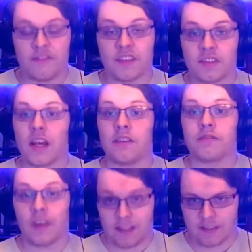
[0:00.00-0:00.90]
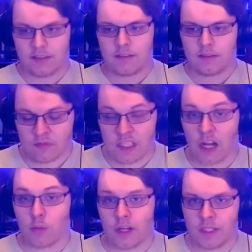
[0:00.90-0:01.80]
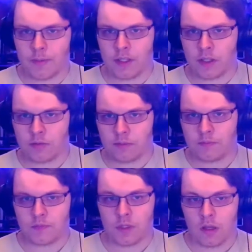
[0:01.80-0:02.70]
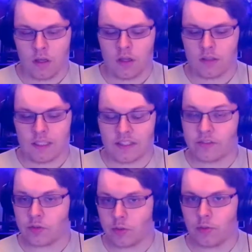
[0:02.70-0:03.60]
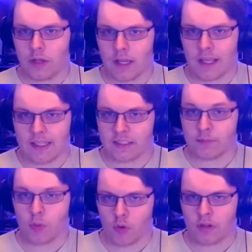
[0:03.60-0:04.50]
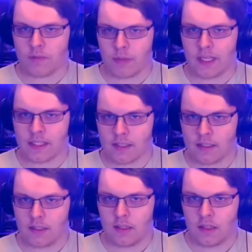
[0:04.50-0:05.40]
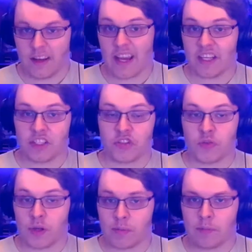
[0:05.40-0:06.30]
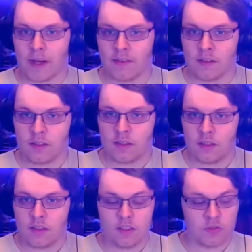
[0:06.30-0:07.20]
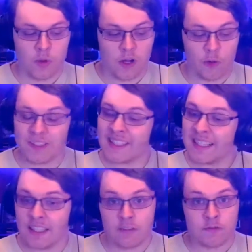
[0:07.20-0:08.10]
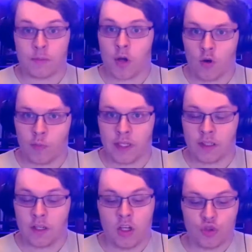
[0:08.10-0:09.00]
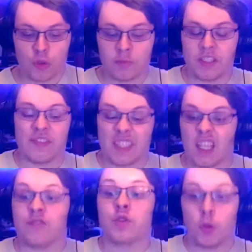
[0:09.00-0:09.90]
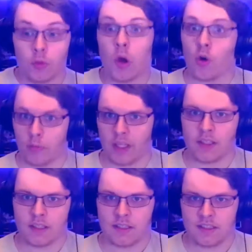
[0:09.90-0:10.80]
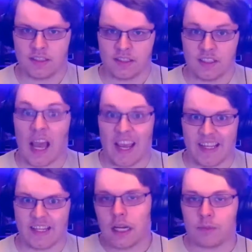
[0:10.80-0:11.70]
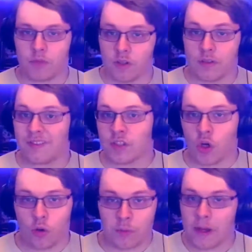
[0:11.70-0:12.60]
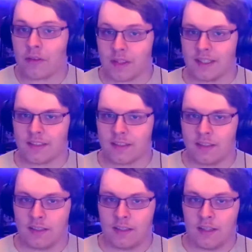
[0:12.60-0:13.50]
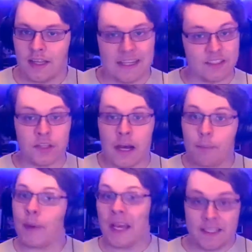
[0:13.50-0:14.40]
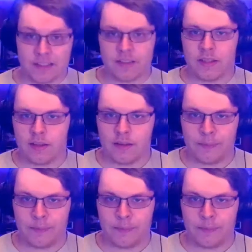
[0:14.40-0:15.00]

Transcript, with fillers: Fist of Fate. Now, I want it to be known that this dude has supported me an extreme amount. So I always get love from the homie. So I'm giving love to the homie. I I'm gonna go about this as non-biased